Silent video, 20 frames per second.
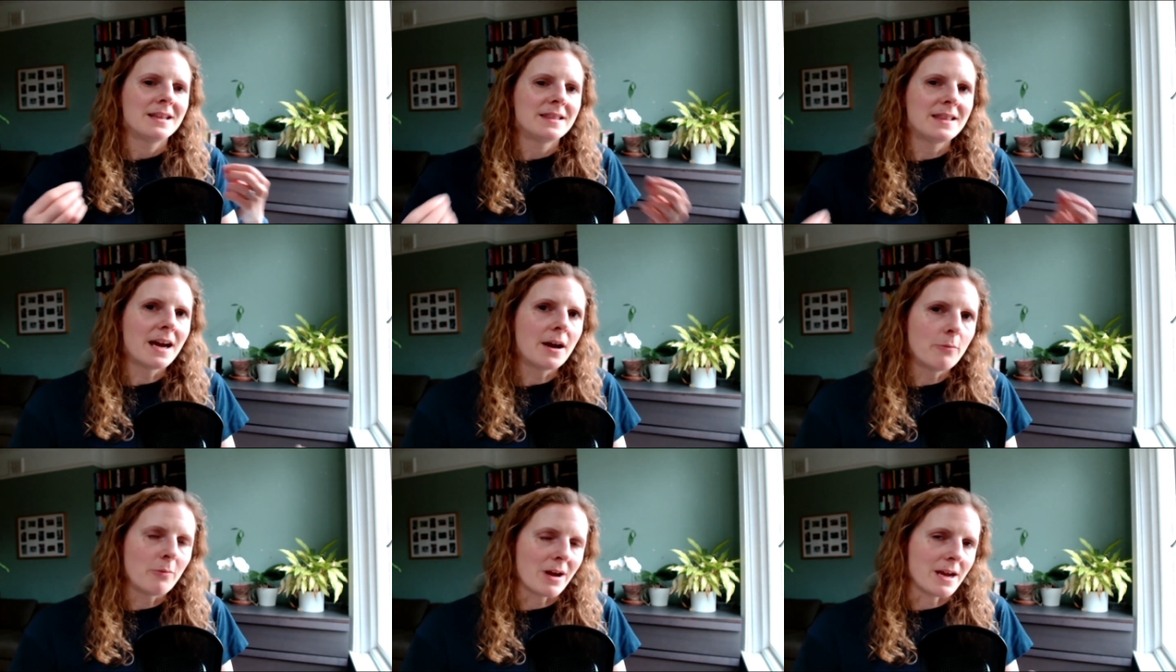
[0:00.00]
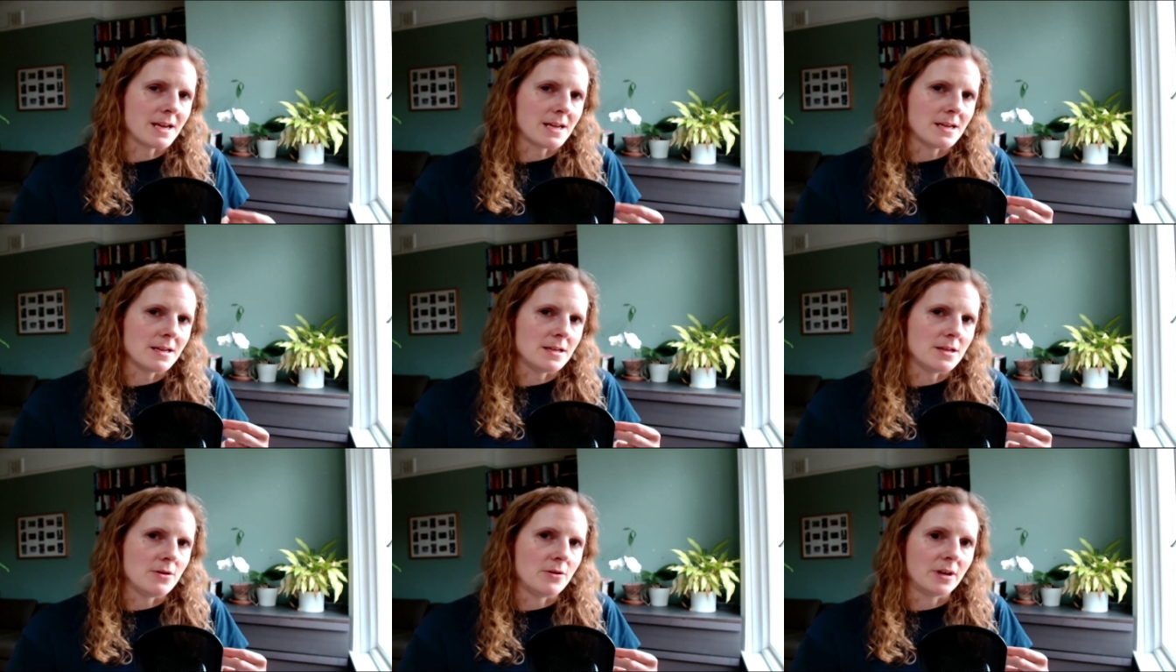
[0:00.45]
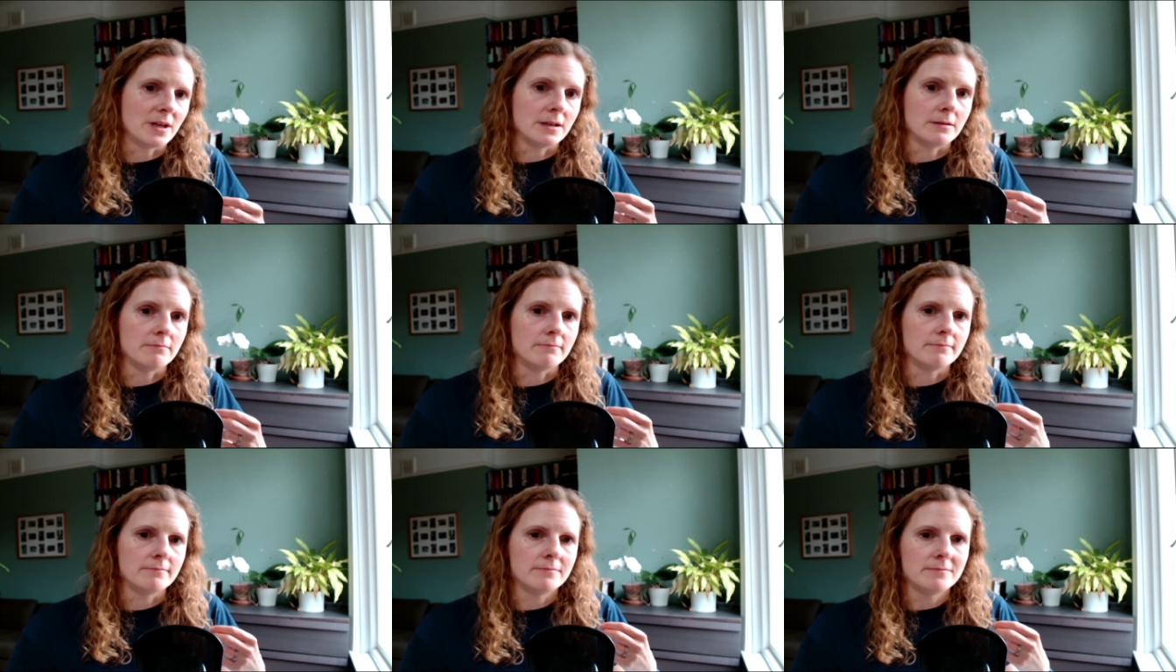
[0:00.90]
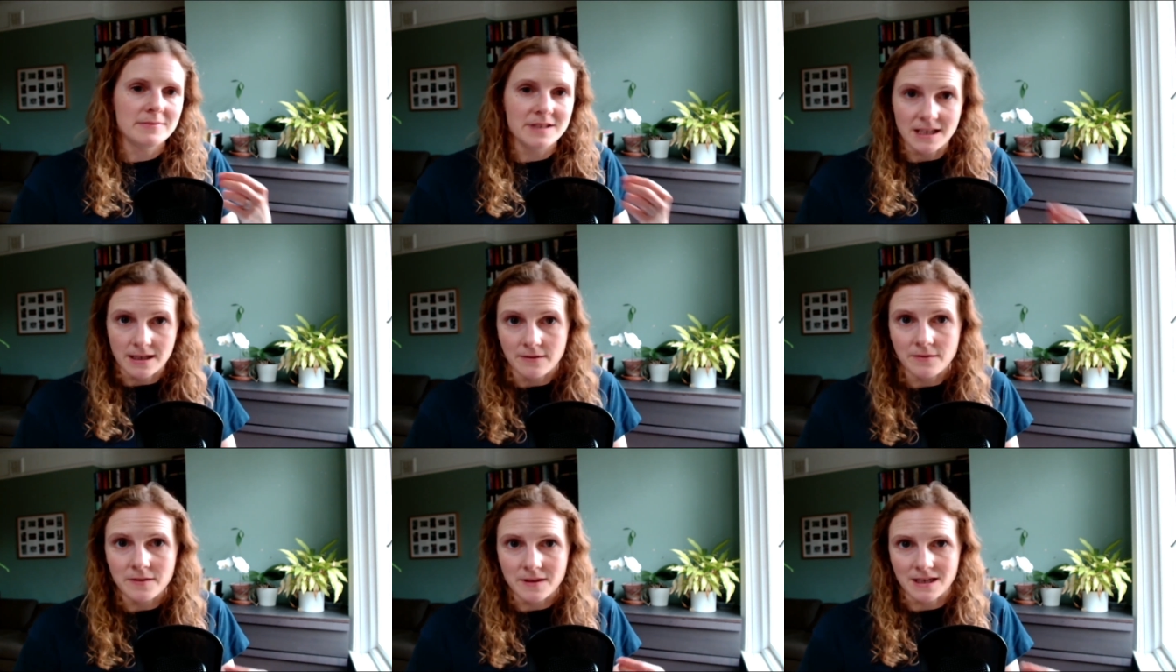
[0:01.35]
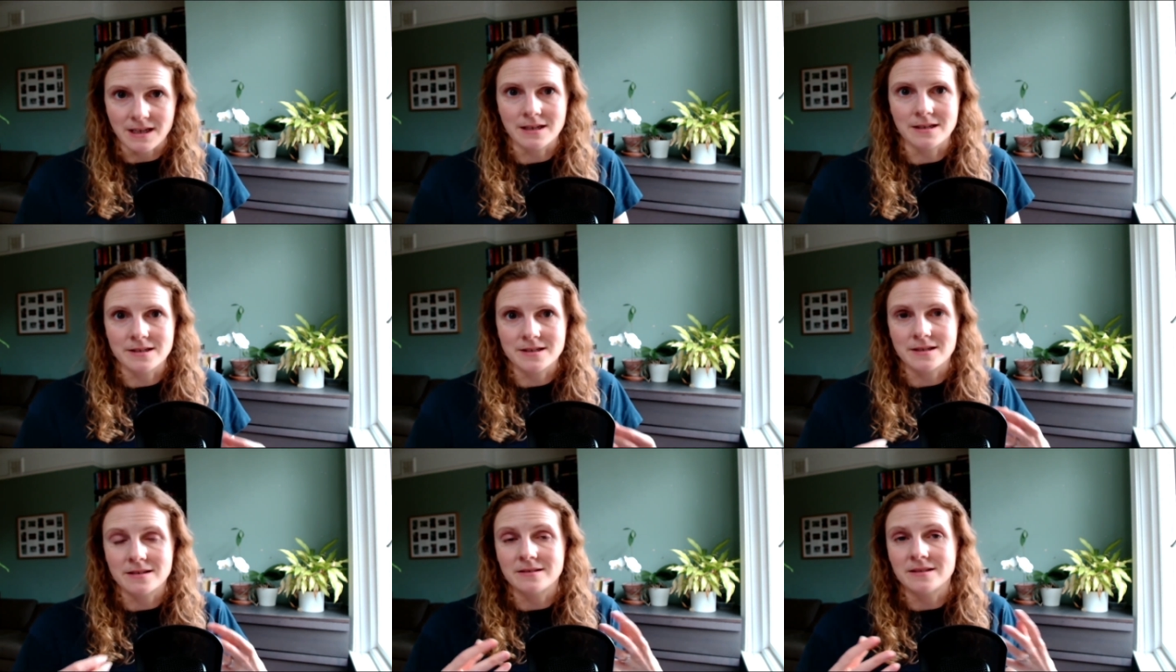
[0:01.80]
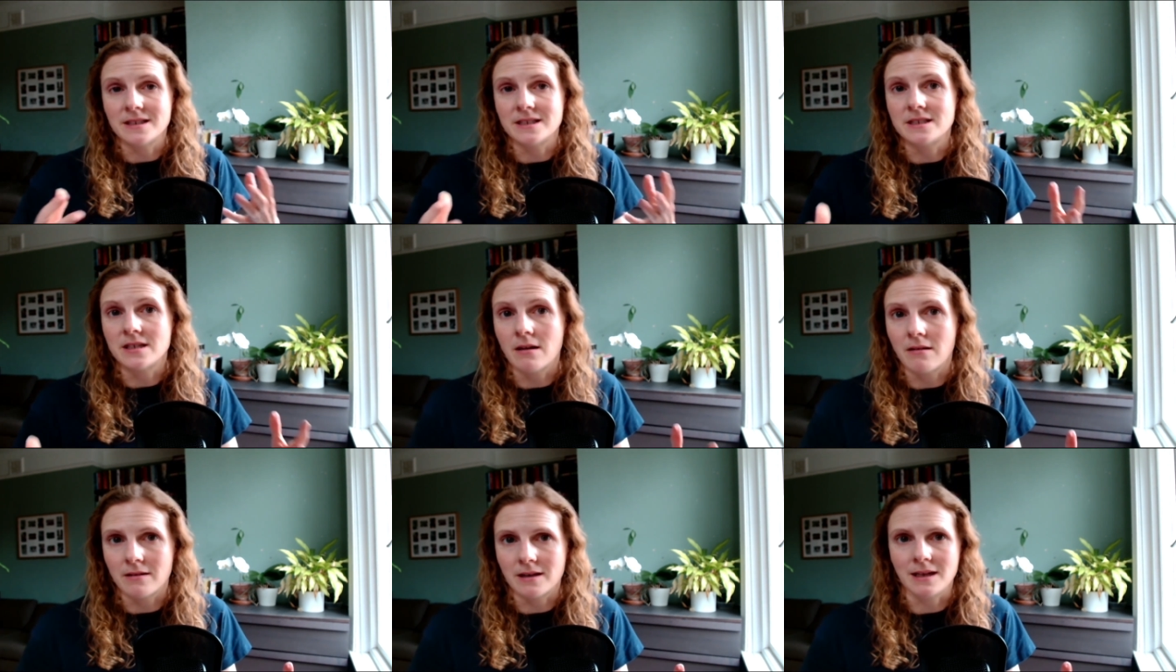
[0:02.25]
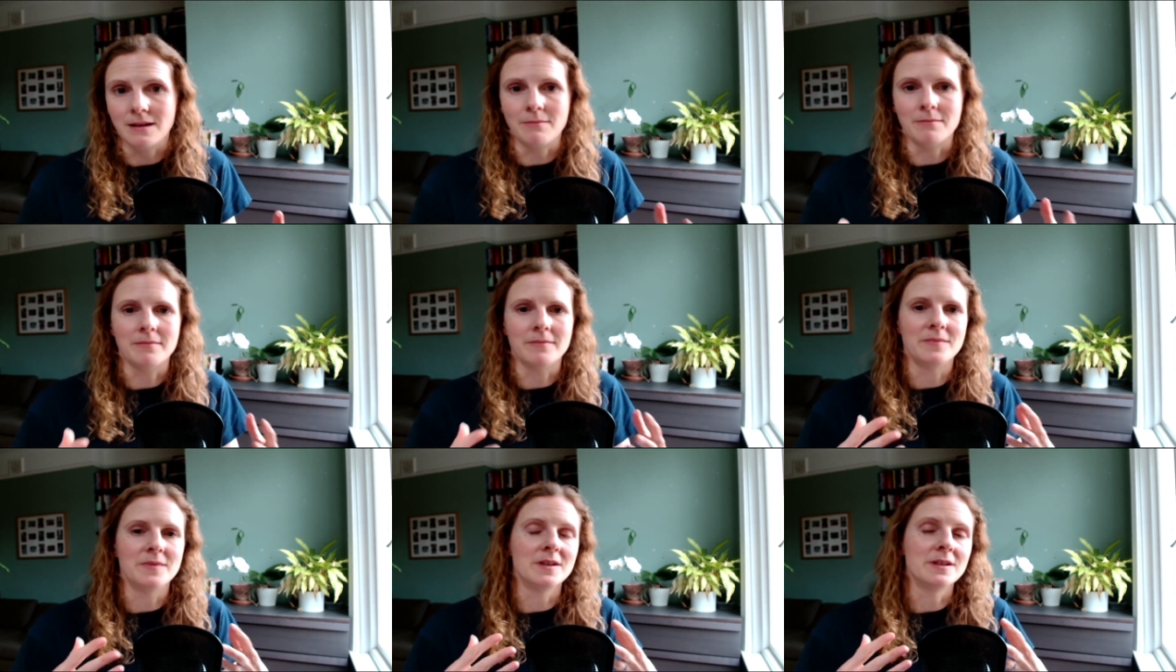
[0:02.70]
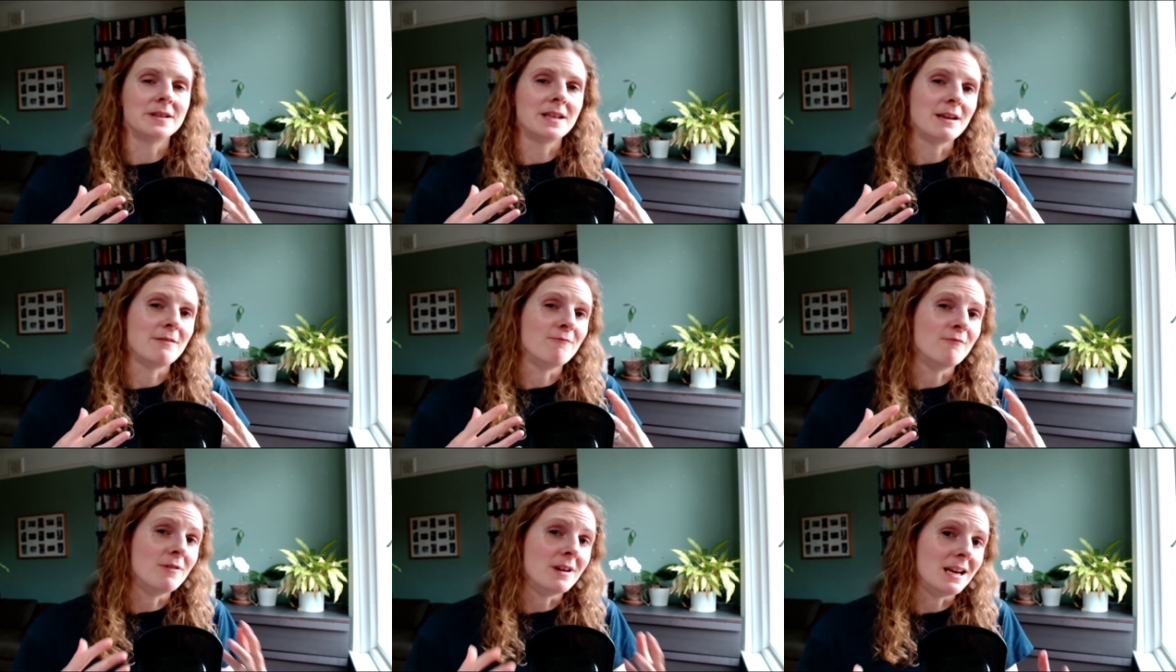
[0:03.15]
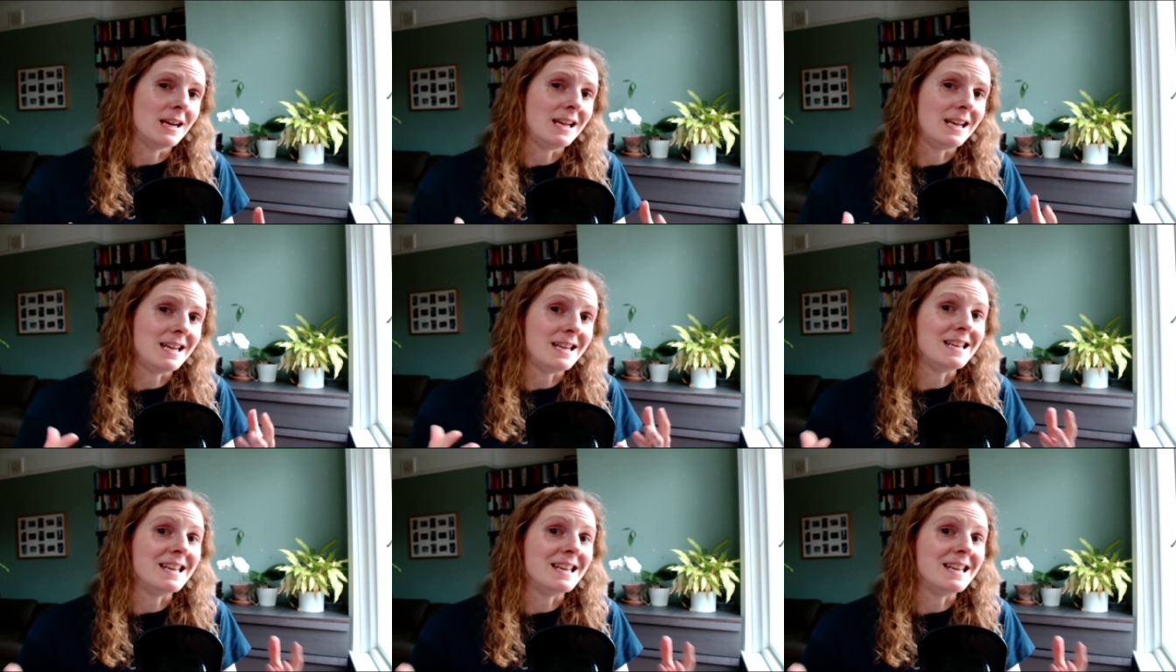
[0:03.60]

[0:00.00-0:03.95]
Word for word: That way you can give things the time that they really